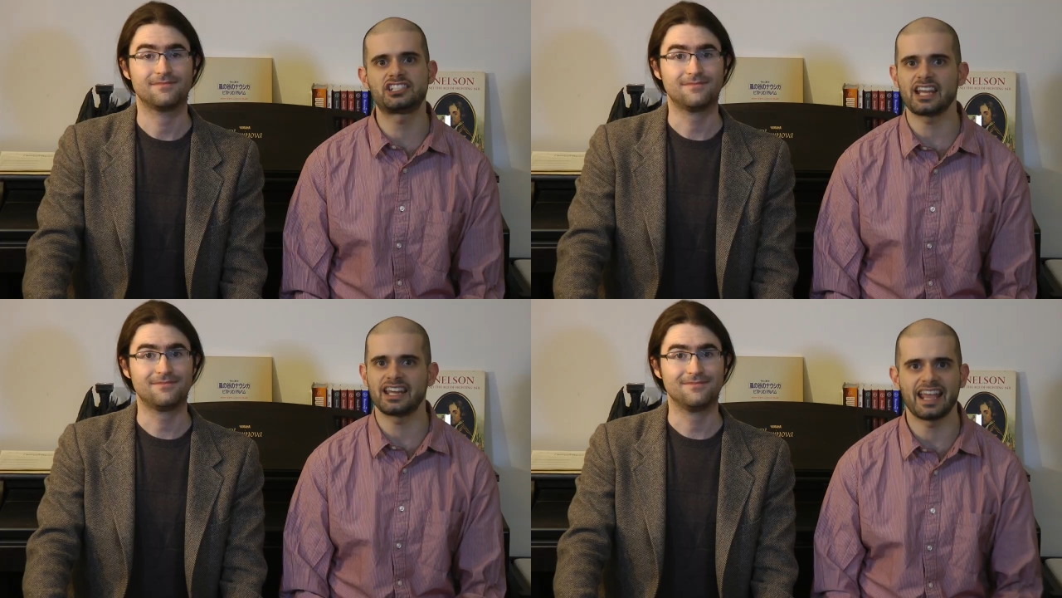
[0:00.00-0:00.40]

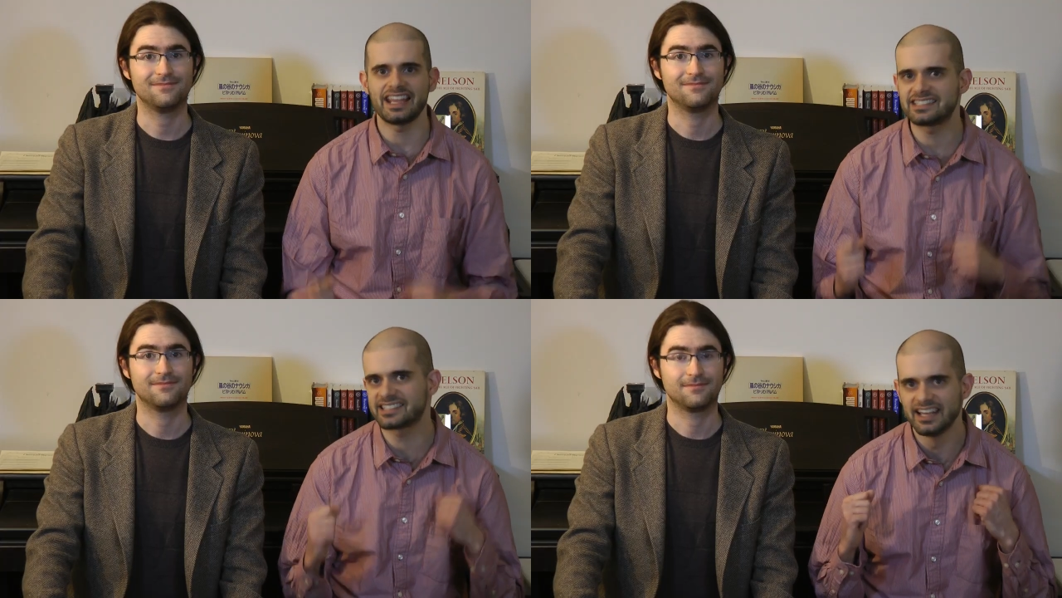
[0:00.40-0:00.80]
Speaker 1: shit,
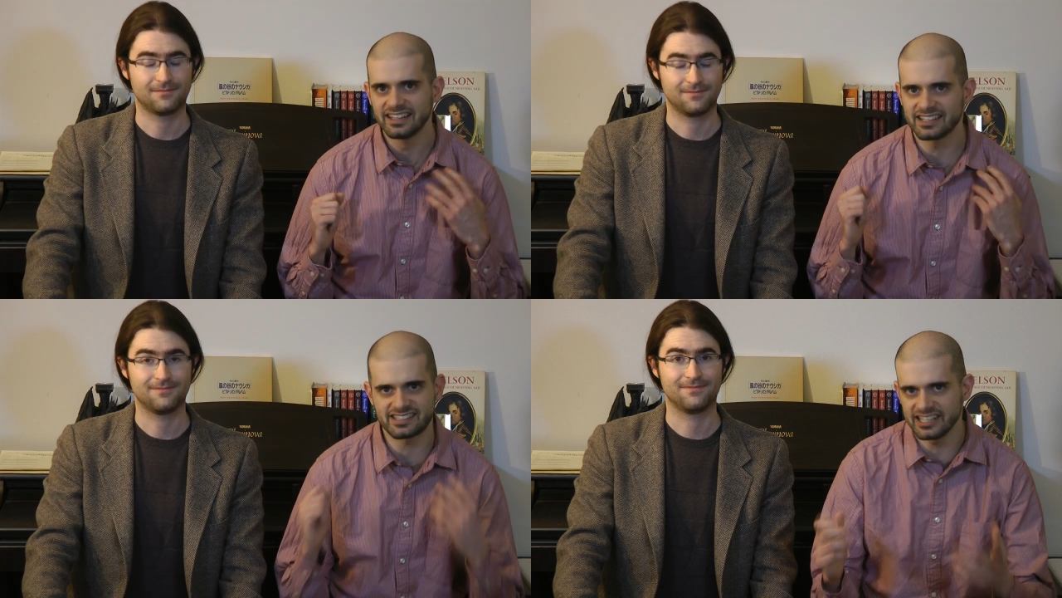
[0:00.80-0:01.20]
it's
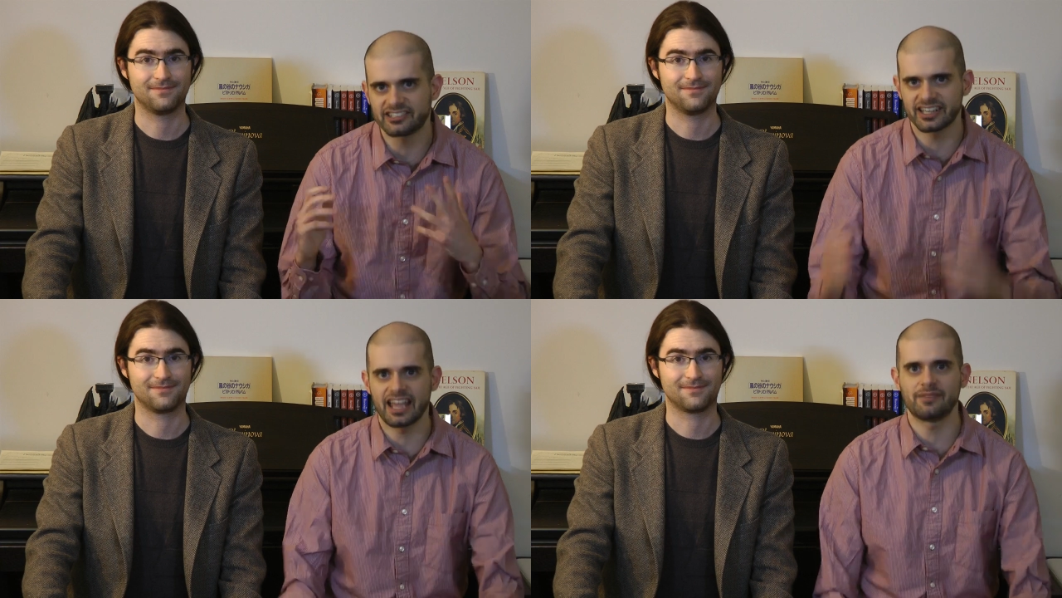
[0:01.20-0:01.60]
the
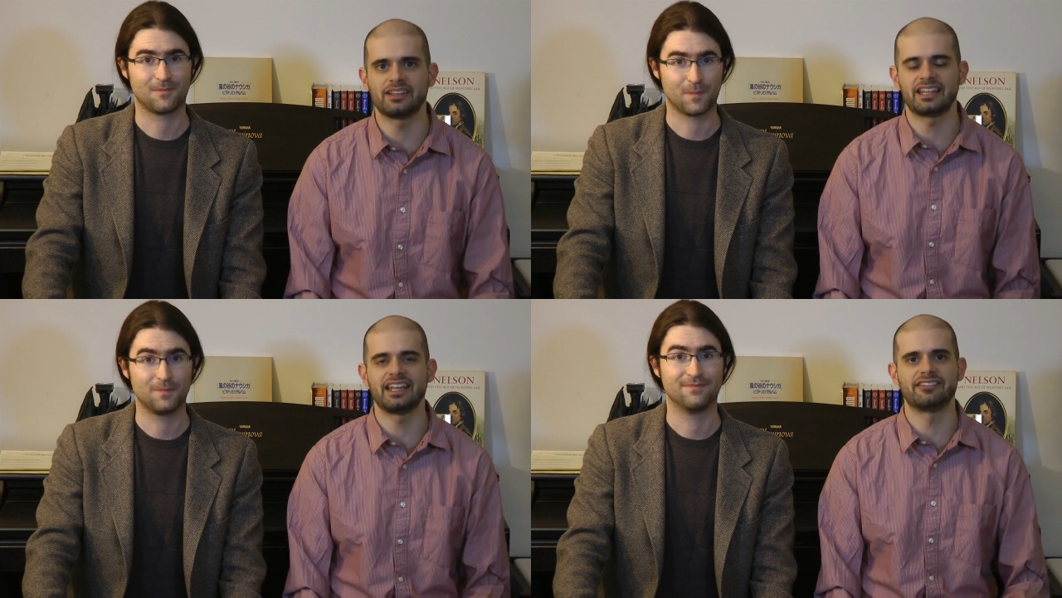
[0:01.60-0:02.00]
secret game
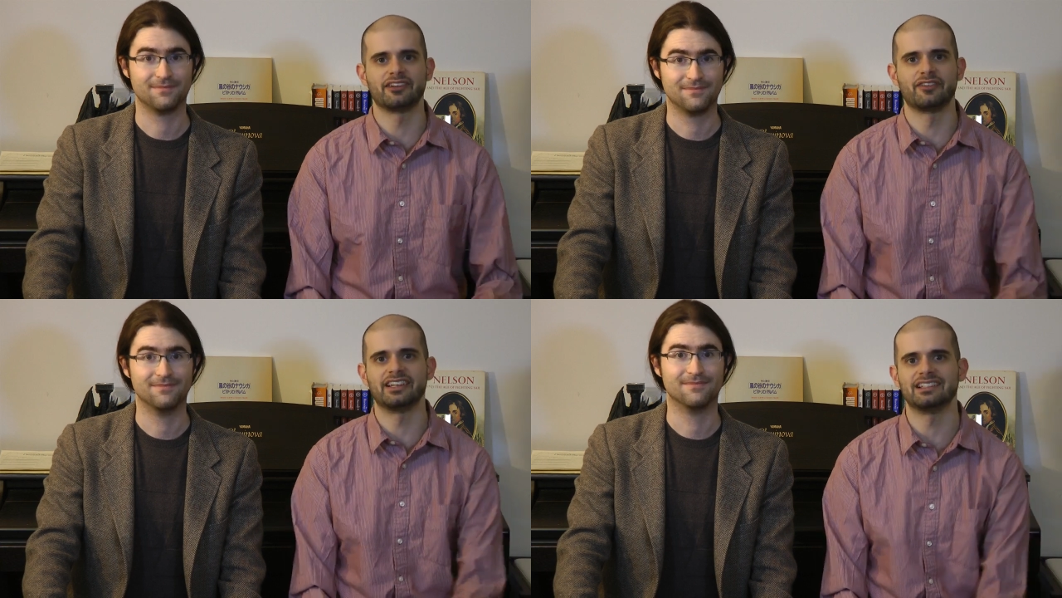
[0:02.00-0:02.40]
that they didn't
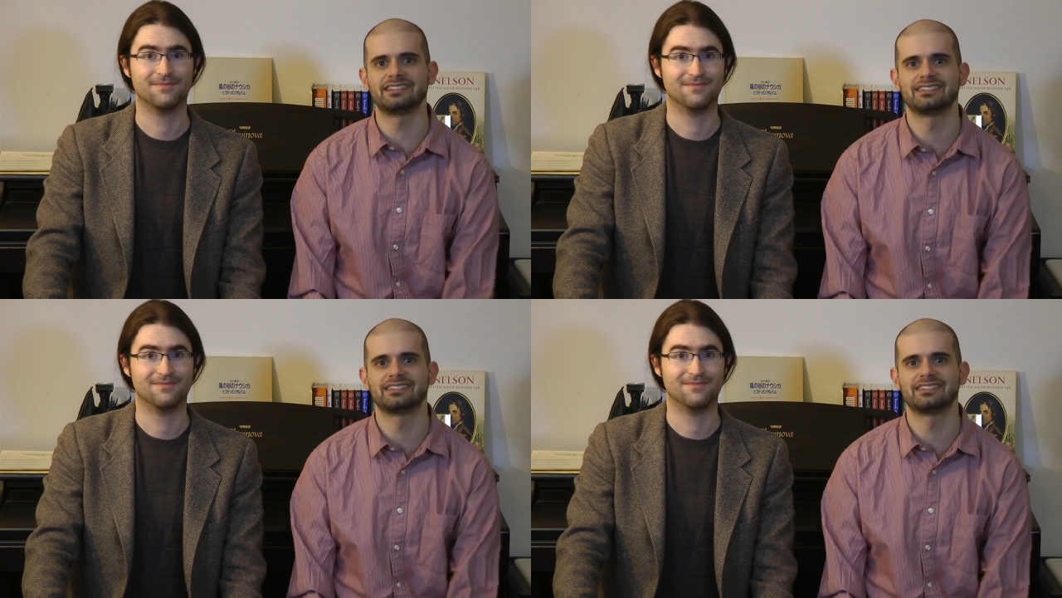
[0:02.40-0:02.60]
reveal.